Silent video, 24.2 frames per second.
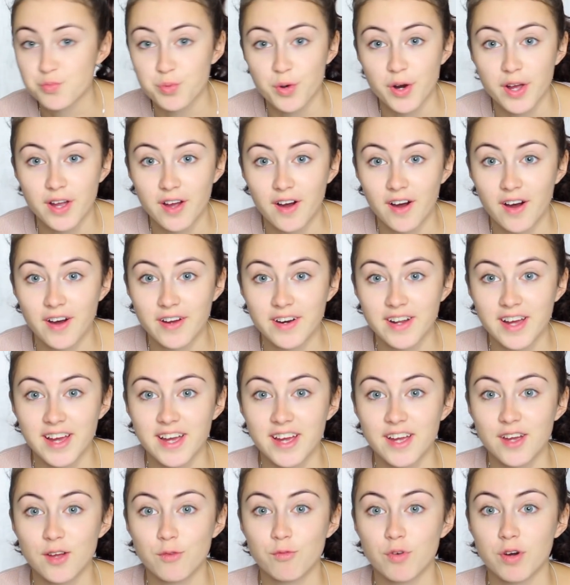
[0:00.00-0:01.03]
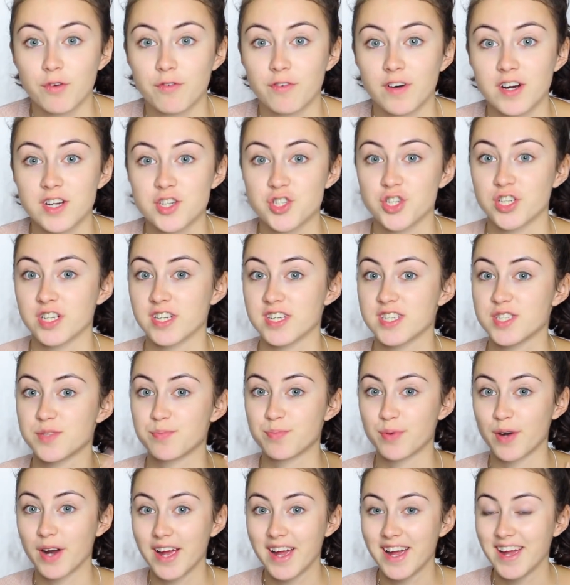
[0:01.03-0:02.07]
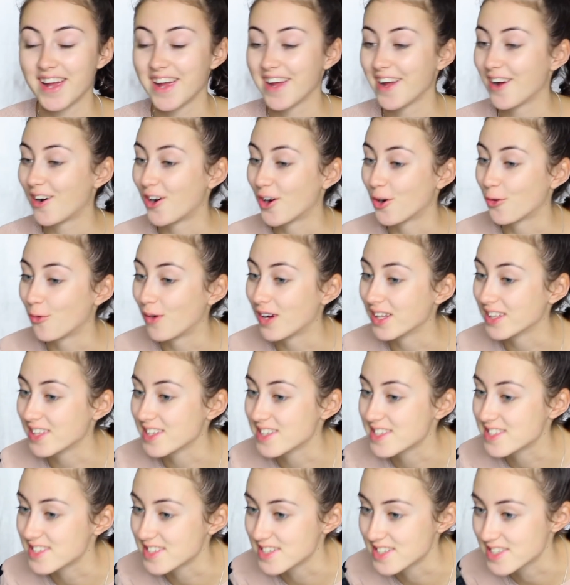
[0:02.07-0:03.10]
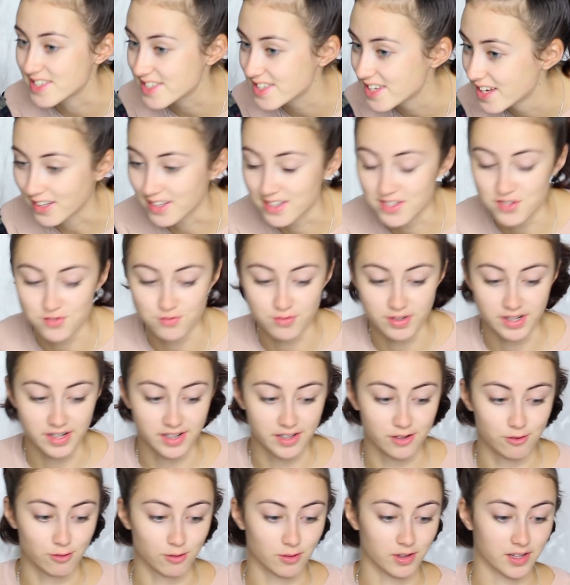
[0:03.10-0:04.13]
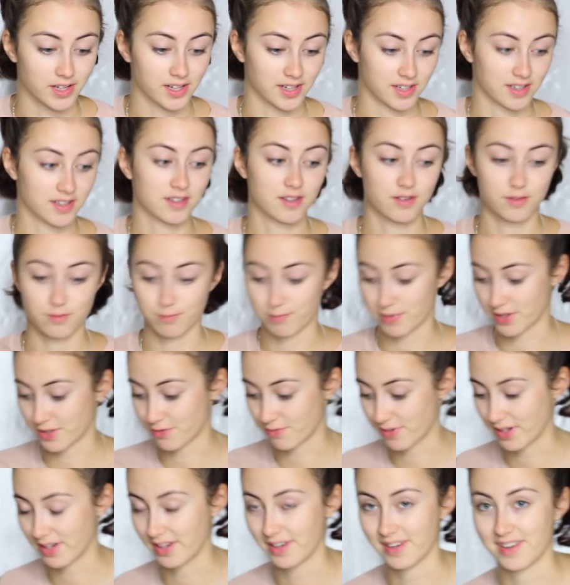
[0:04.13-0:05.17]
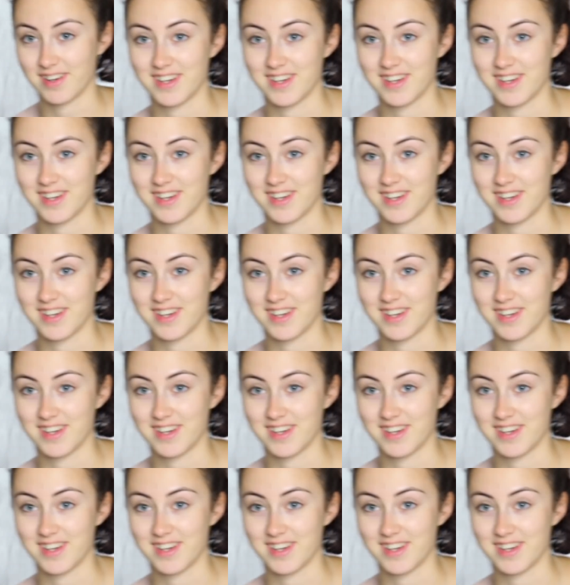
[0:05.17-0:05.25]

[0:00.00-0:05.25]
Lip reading: spray on a refreshing spray or what is this? It's really cooling, but really